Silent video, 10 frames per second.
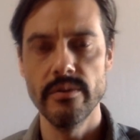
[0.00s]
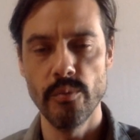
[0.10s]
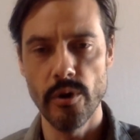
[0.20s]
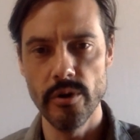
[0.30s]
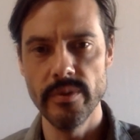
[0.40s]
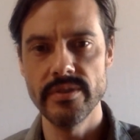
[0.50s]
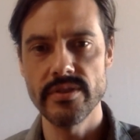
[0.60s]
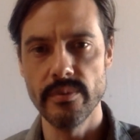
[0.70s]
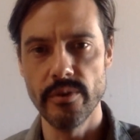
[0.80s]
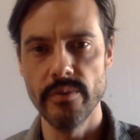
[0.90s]
urban,
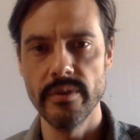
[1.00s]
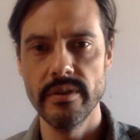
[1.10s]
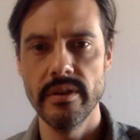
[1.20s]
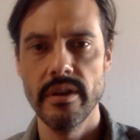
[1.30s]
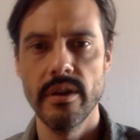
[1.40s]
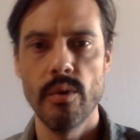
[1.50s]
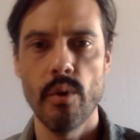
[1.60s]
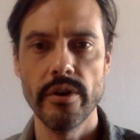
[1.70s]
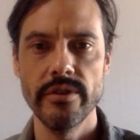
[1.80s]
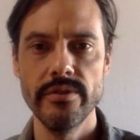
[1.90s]
suburban
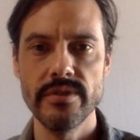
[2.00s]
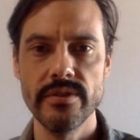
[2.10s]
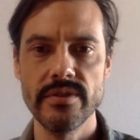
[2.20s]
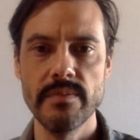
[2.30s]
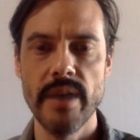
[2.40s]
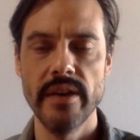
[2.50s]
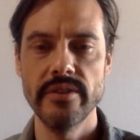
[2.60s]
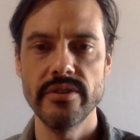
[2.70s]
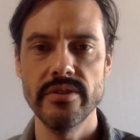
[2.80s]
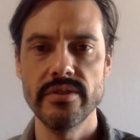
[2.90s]
water users and
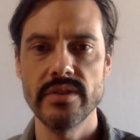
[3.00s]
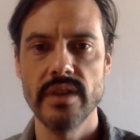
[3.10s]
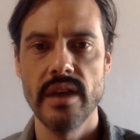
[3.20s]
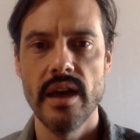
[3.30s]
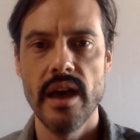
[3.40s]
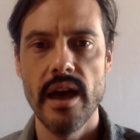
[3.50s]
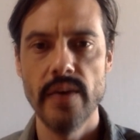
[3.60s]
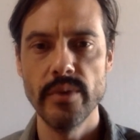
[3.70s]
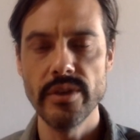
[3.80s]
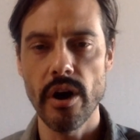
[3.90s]
managers. And we
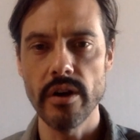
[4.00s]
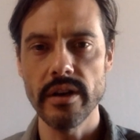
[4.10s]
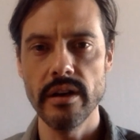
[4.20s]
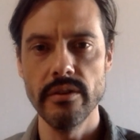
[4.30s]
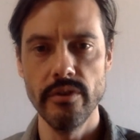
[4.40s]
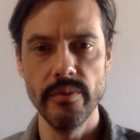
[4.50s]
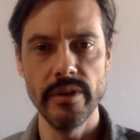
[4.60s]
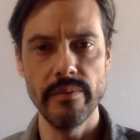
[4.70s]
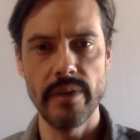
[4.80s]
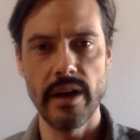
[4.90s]
talk a little bit
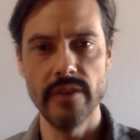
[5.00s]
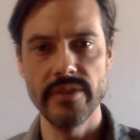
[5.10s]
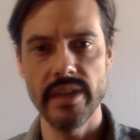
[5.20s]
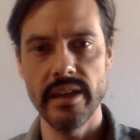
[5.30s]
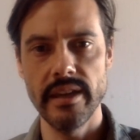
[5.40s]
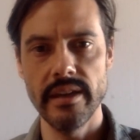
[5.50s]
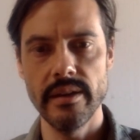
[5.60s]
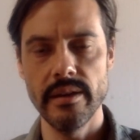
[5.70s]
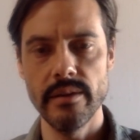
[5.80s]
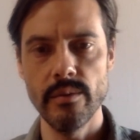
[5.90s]
about
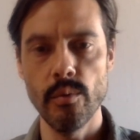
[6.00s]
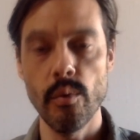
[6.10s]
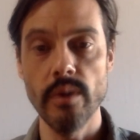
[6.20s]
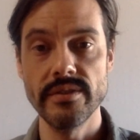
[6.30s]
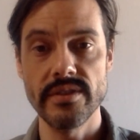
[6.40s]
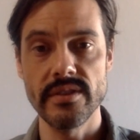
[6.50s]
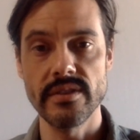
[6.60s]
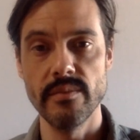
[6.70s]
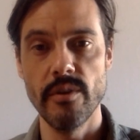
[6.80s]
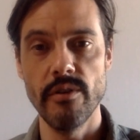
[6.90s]
one
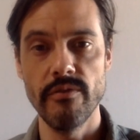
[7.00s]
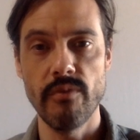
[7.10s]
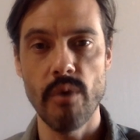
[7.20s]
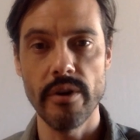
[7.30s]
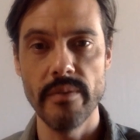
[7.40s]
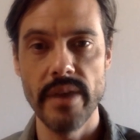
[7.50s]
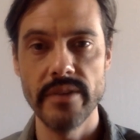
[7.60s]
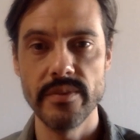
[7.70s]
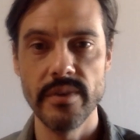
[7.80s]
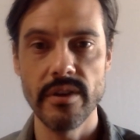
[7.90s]
system of water
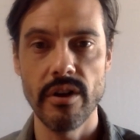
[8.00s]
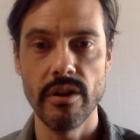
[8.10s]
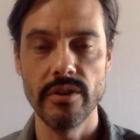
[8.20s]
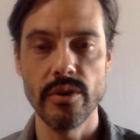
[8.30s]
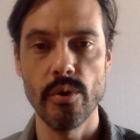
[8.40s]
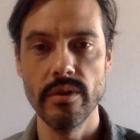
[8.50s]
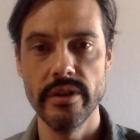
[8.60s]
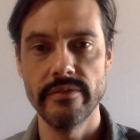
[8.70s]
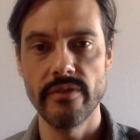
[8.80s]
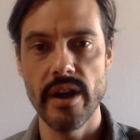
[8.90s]
management called
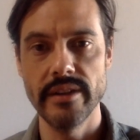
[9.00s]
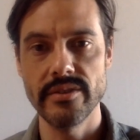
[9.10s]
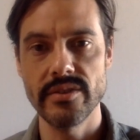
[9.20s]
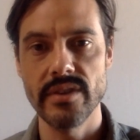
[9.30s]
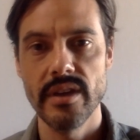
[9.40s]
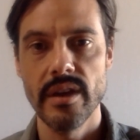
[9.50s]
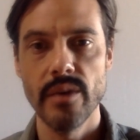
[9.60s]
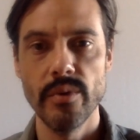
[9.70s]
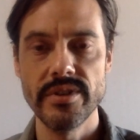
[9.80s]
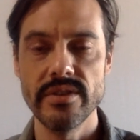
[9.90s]
correlative rights,
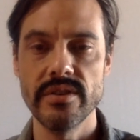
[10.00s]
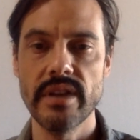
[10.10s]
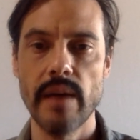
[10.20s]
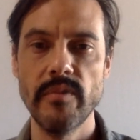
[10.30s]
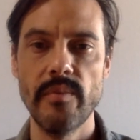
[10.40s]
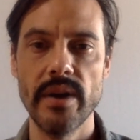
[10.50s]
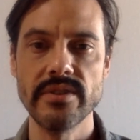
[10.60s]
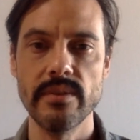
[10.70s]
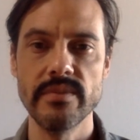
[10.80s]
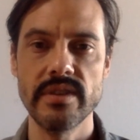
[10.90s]
which is adopted by
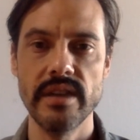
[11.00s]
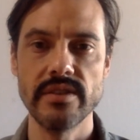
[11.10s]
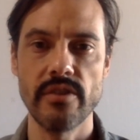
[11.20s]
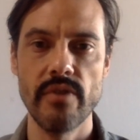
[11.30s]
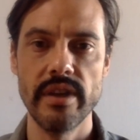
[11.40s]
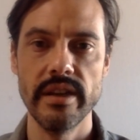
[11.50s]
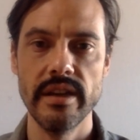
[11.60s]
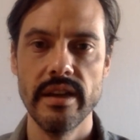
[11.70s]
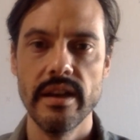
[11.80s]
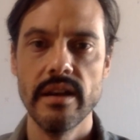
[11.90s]
some states already.
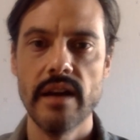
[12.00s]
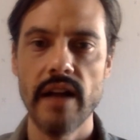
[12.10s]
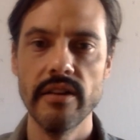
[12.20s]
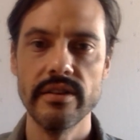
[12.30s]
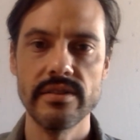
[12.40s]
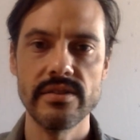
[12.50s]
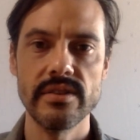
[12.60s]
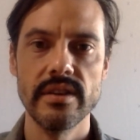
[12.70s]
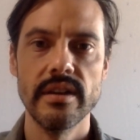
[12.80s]
Alex